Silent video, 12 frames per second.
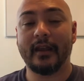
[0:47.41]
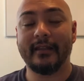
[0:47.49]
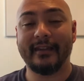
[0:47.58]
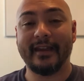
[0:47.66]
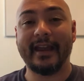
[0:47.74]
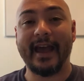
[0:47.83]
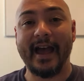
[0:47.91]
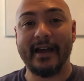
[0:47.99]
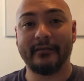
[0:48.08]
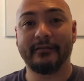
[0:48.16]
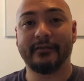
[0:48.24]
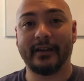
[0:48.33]
and they
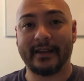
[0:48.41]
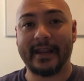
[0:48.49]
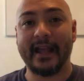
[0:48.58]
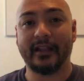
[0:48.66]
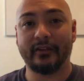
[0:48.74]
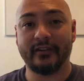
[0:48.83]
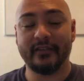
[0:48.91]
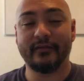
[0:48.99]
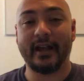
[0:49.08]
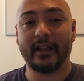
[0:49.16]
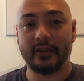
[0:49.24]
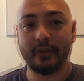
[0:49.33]
have a calorie
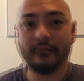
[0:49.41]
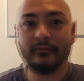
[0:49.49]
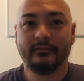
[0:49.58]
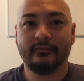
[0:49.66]
value.